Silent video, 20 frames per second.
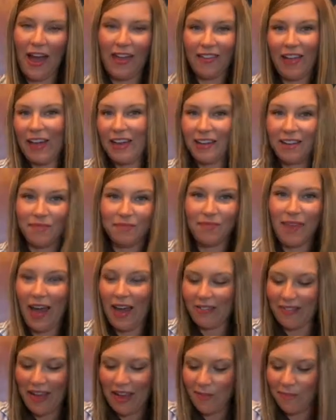I
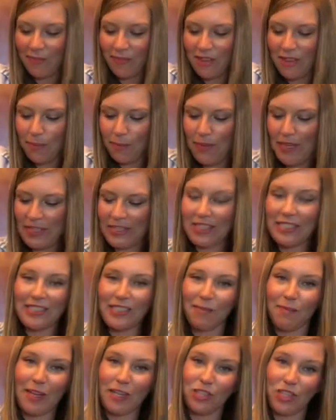like the pieces
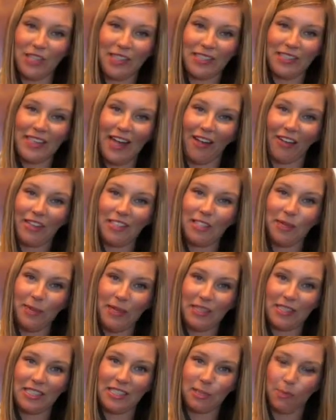in my chicken salad to
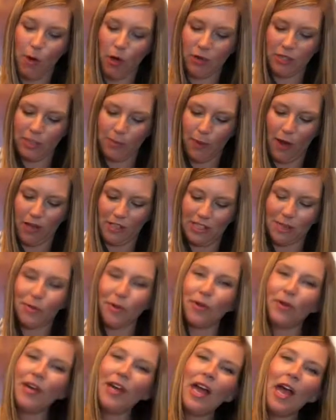be as small as
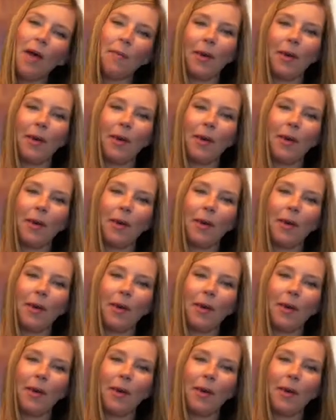possible,